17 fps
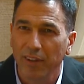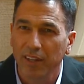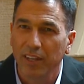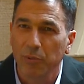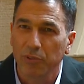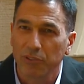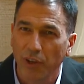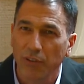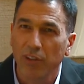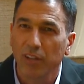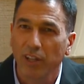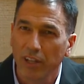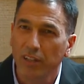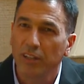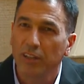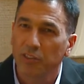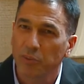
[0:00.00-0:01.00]
Valley, it was all the
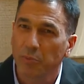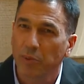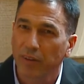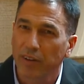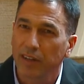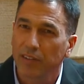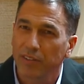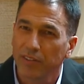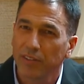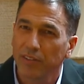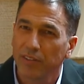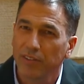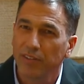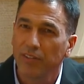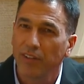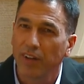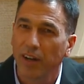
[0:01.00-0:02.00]
little
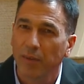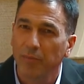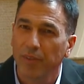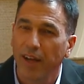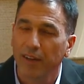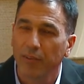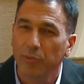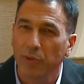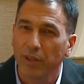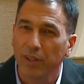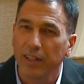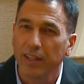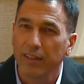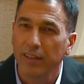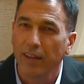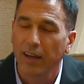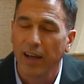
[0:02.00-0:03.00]
experiences um, that
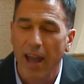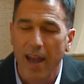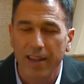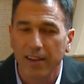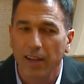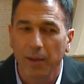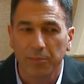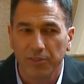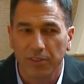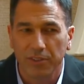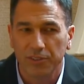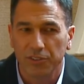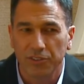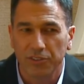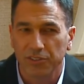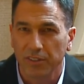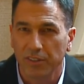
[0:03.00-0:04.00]
really uh, added up to
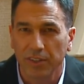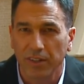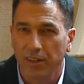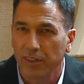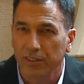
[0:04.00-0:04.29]
just a,